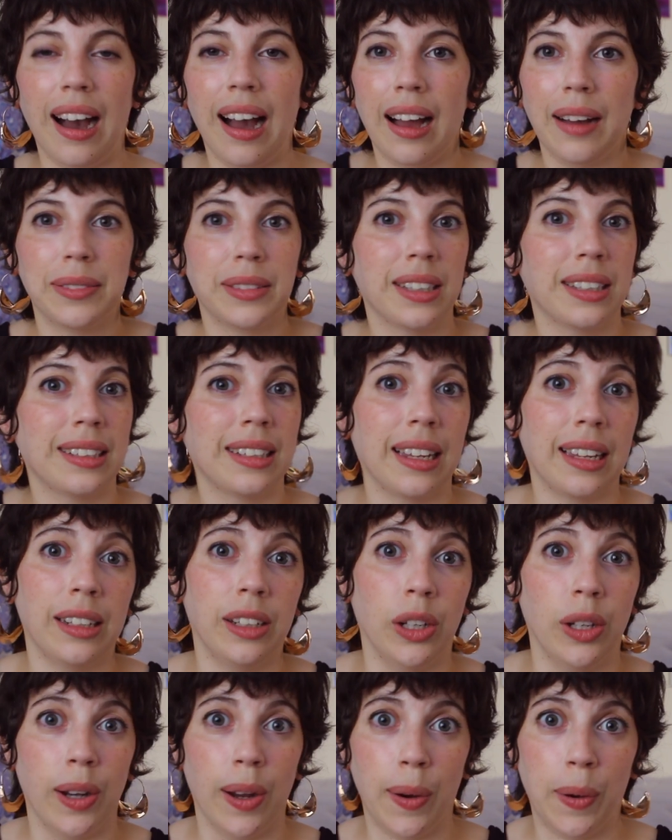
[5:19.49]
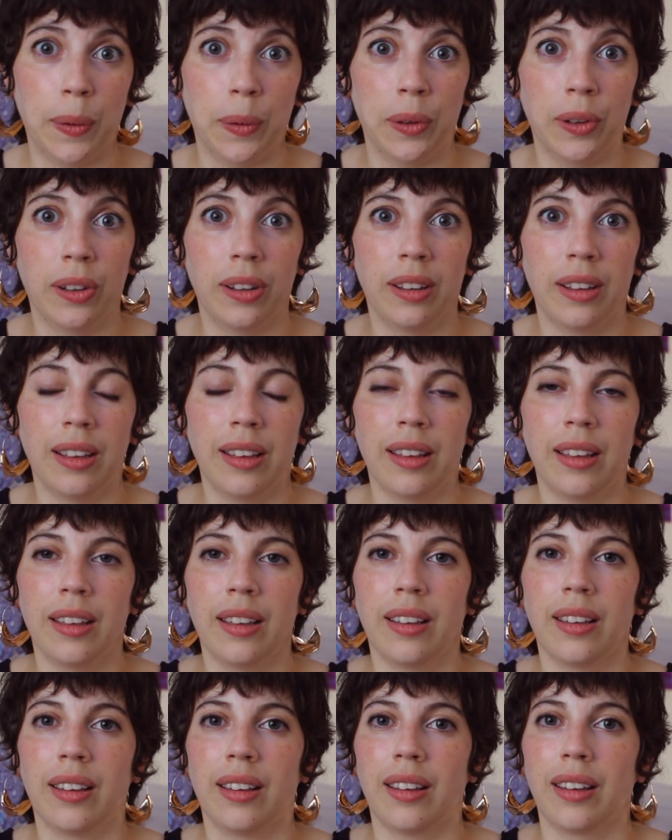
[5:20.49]
I have to say no.
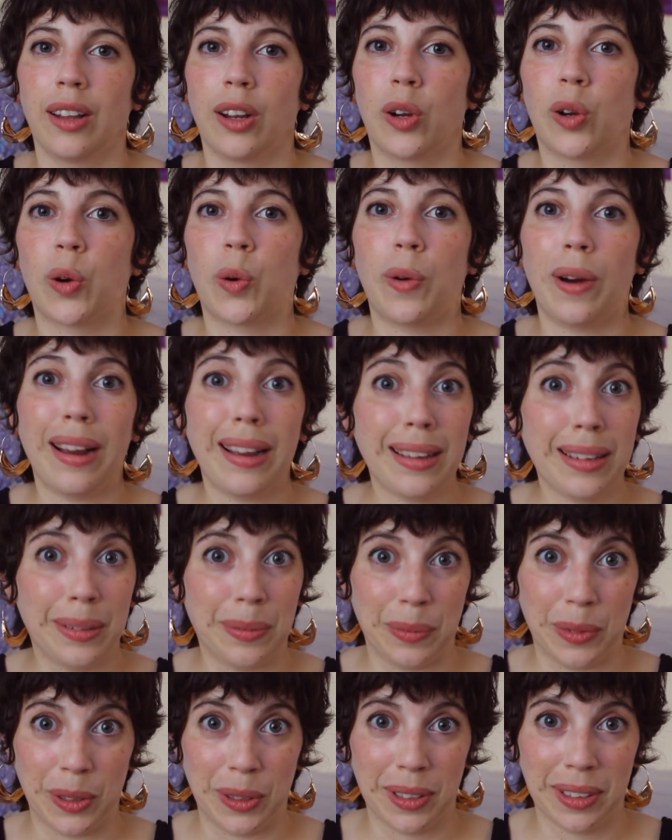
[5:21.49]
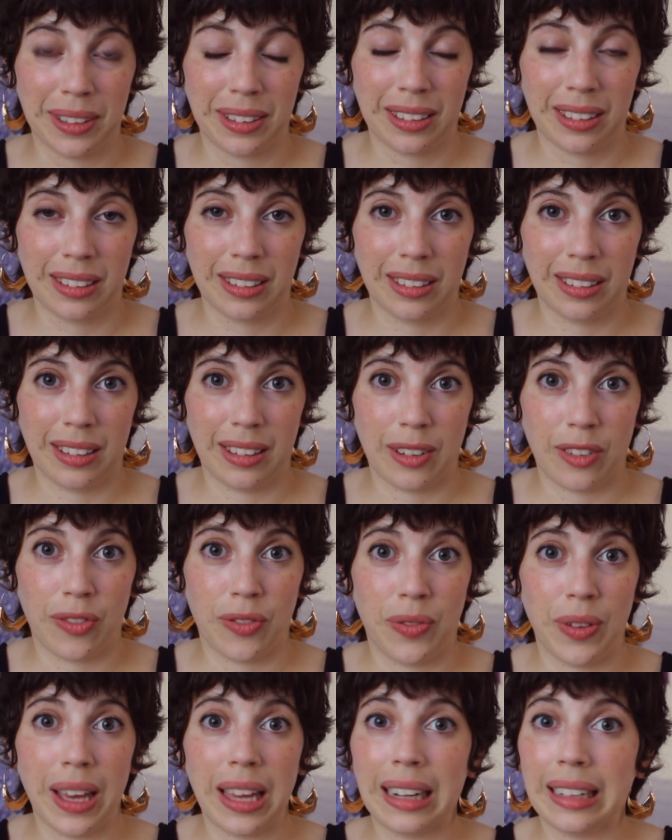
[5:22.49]
Grimes
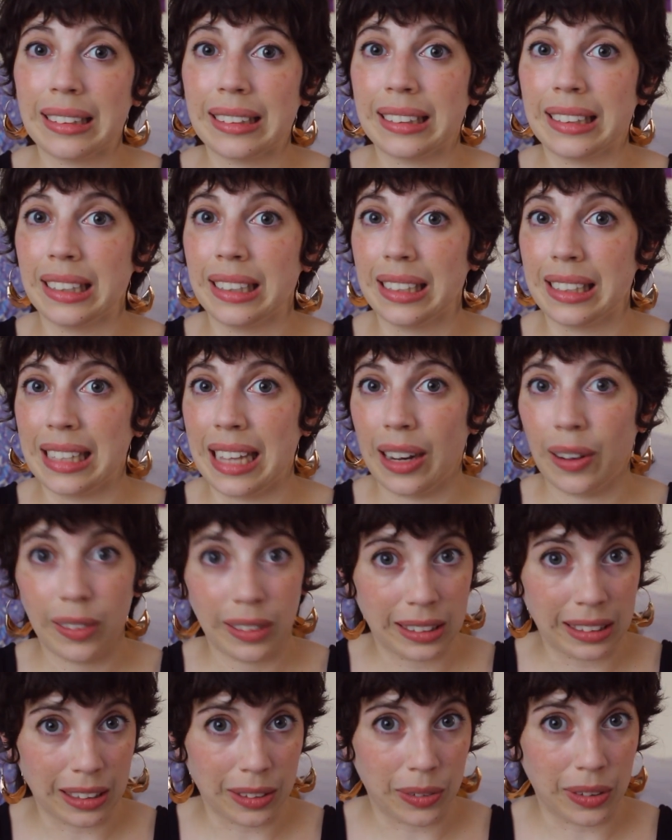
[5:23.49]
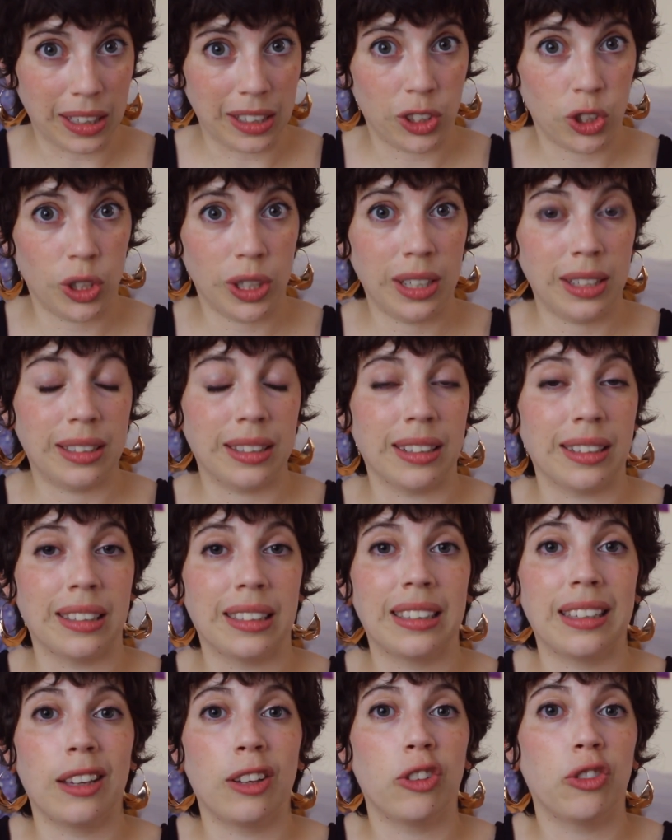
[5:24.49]
fed us this narrative that she's a
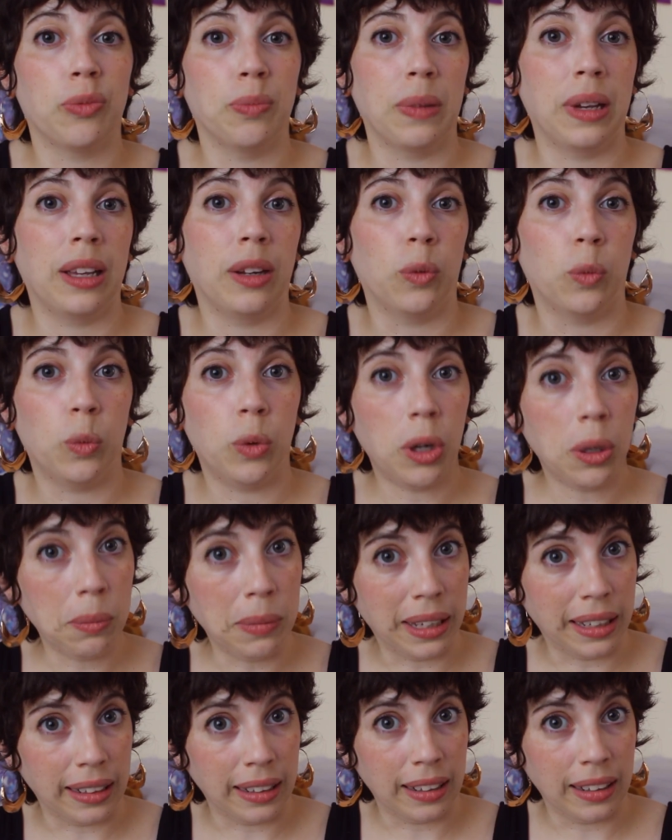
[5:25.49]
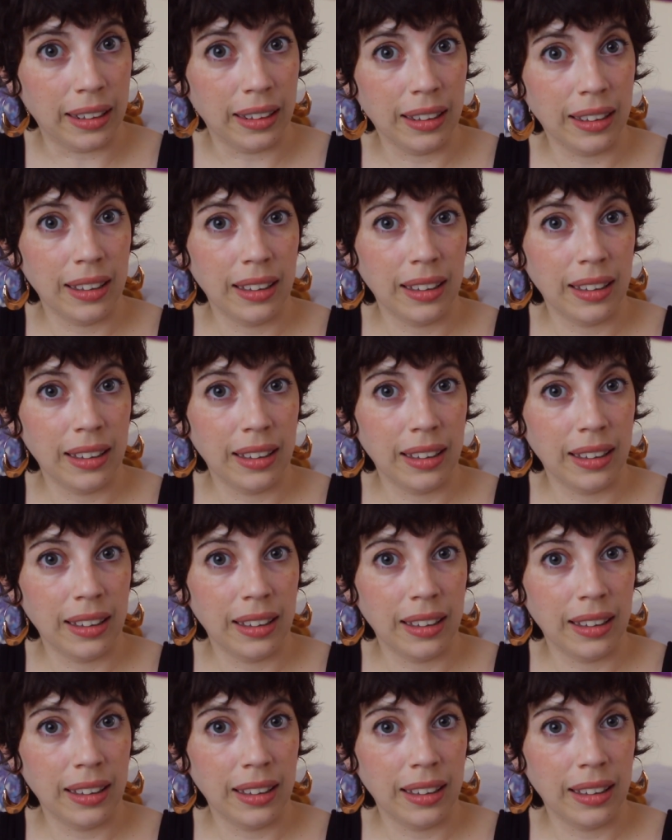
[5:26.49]
self-made woman,